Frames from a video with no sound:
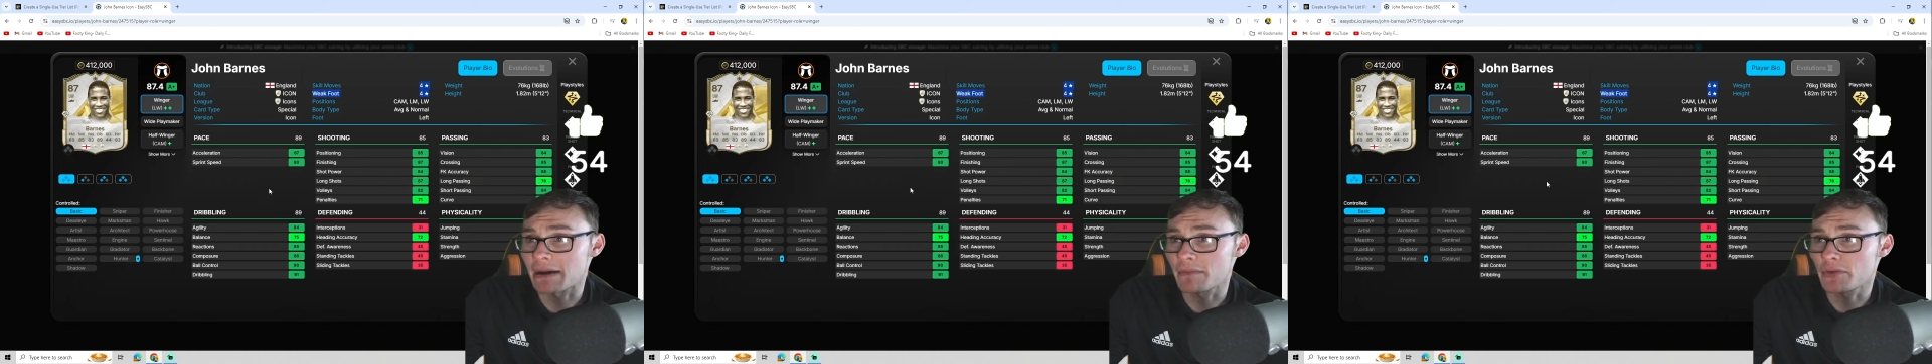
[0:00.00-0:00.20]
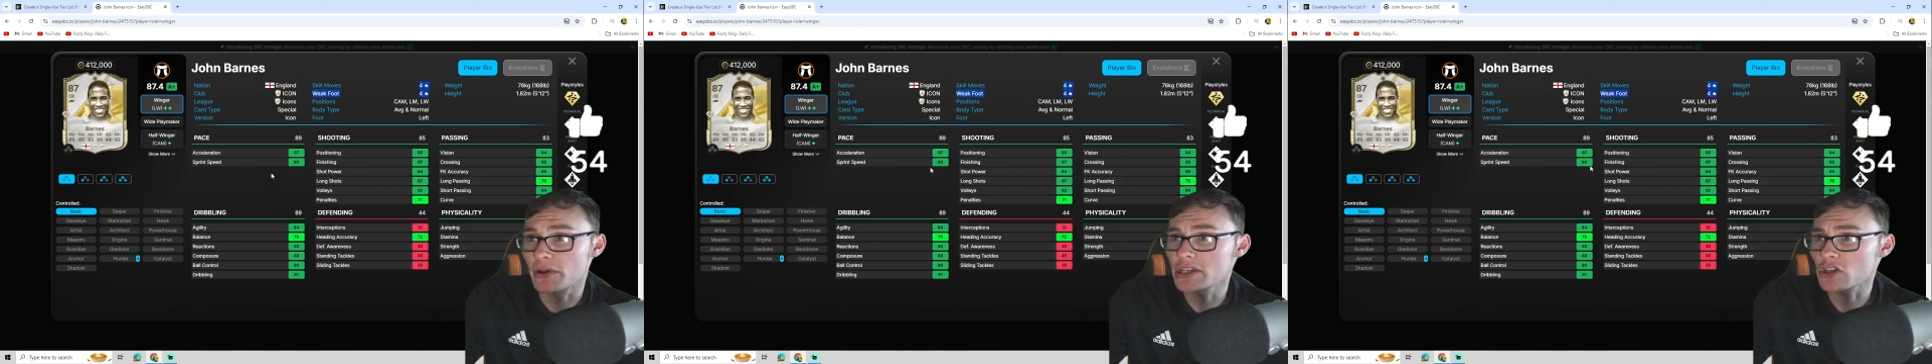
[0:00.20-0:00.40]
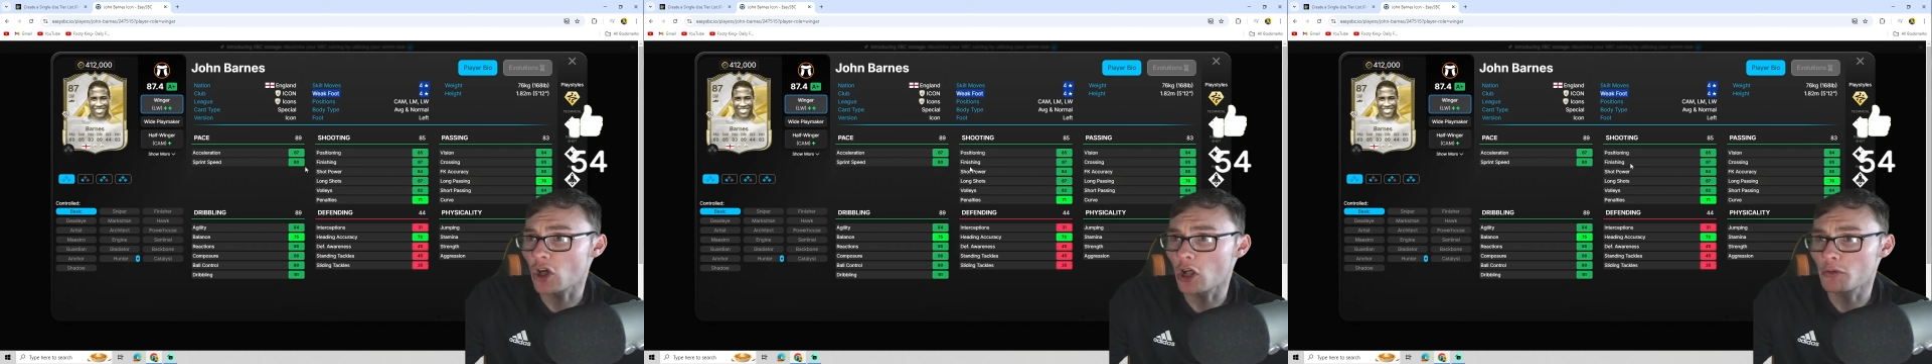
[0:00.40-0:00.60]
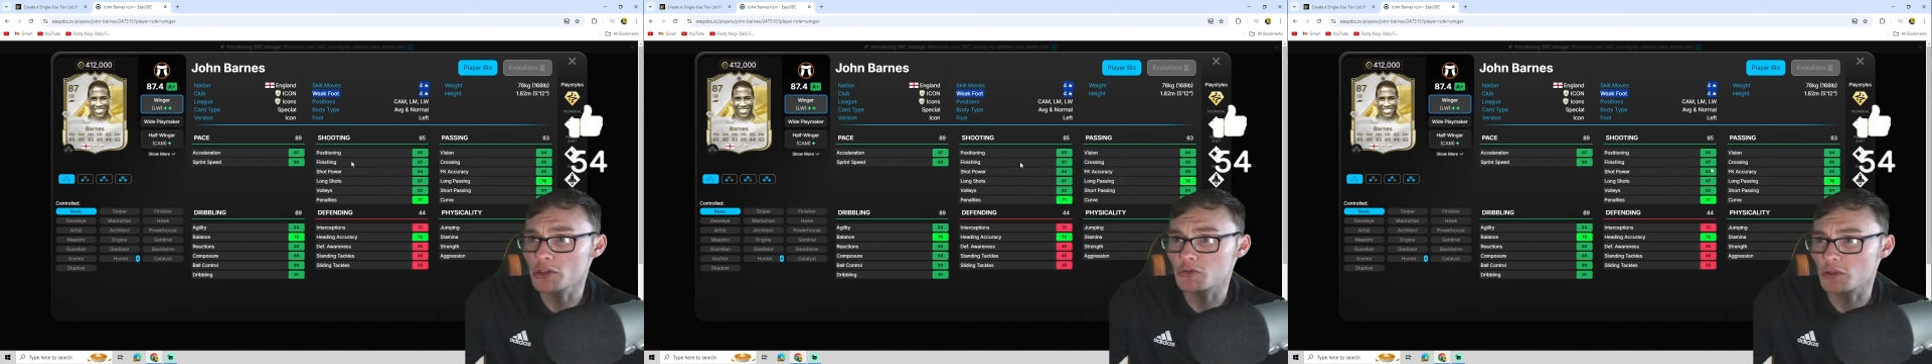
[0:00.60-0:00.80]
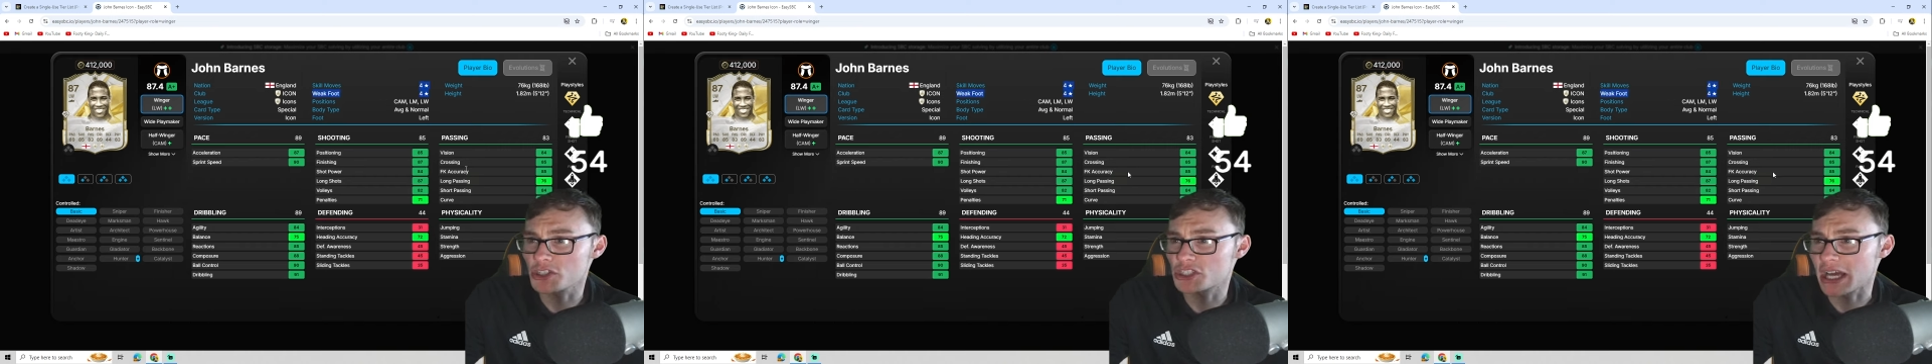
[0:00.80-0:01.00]
There is
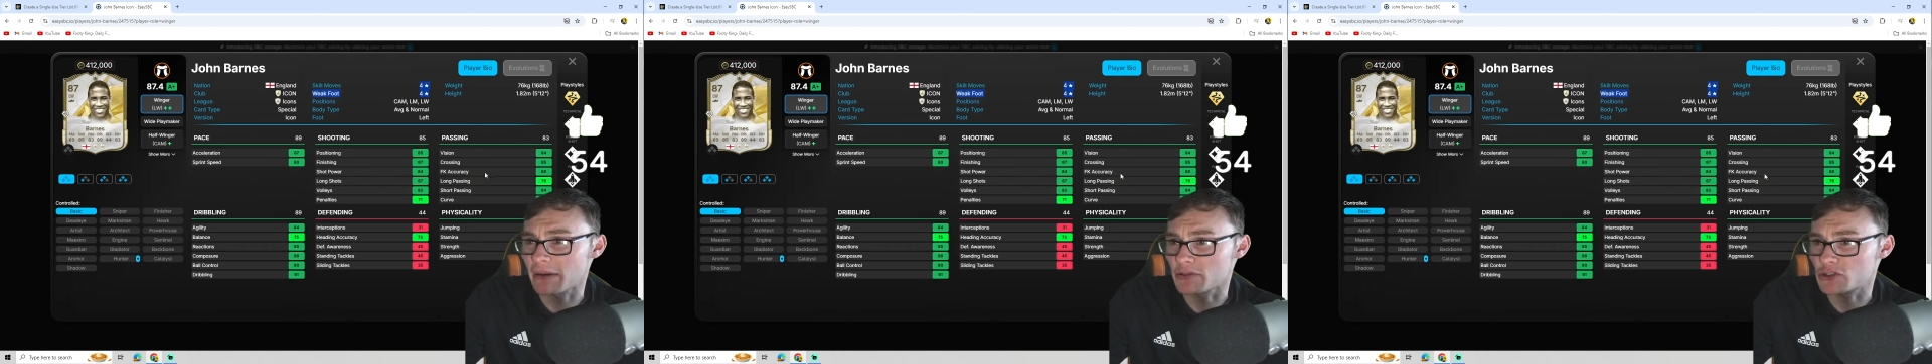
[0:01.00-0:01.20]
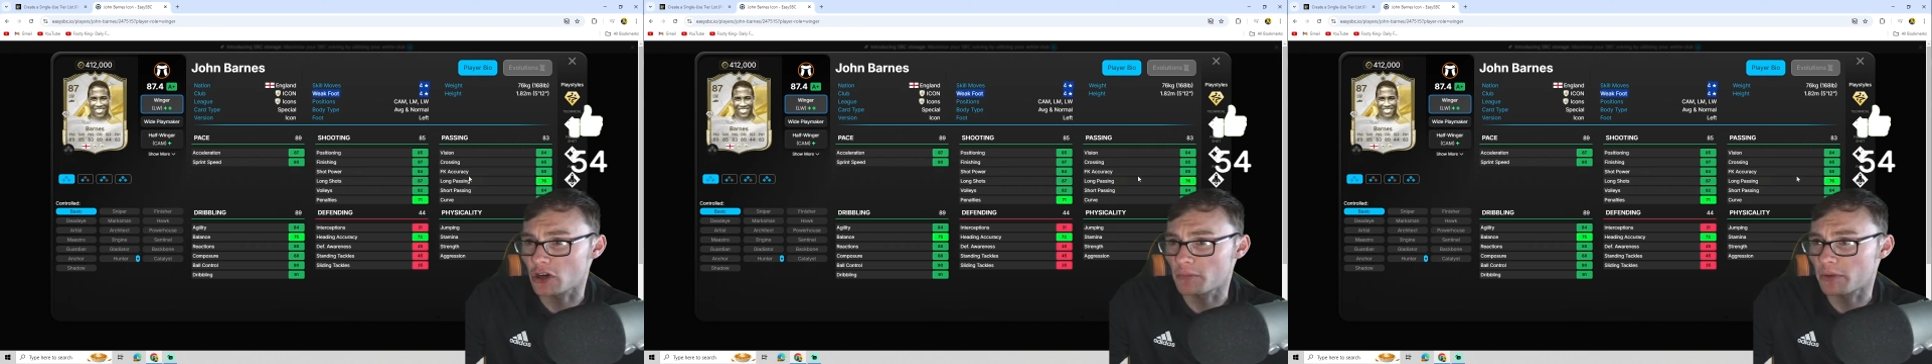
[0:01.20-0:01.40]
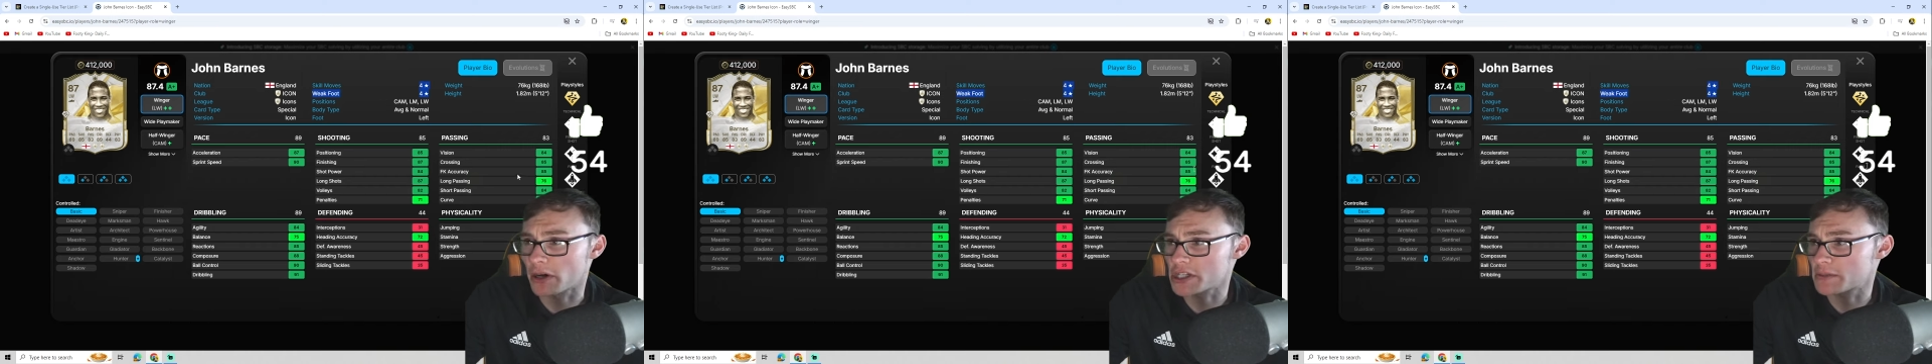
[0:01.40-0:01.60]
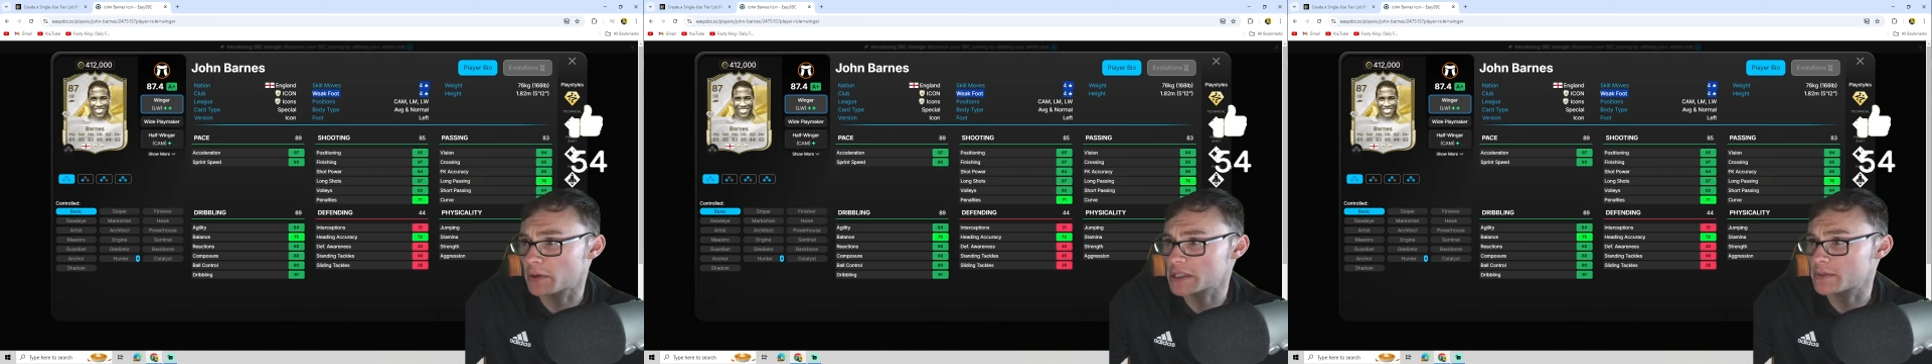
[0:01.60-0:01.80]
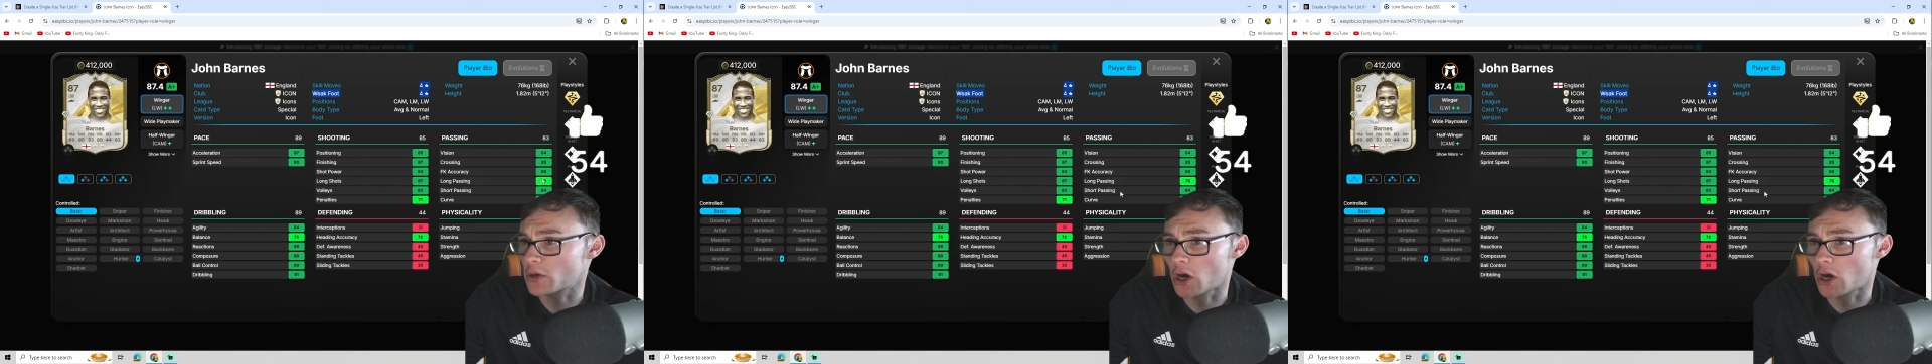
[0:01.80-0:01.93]
always one stat with John Barnes that puts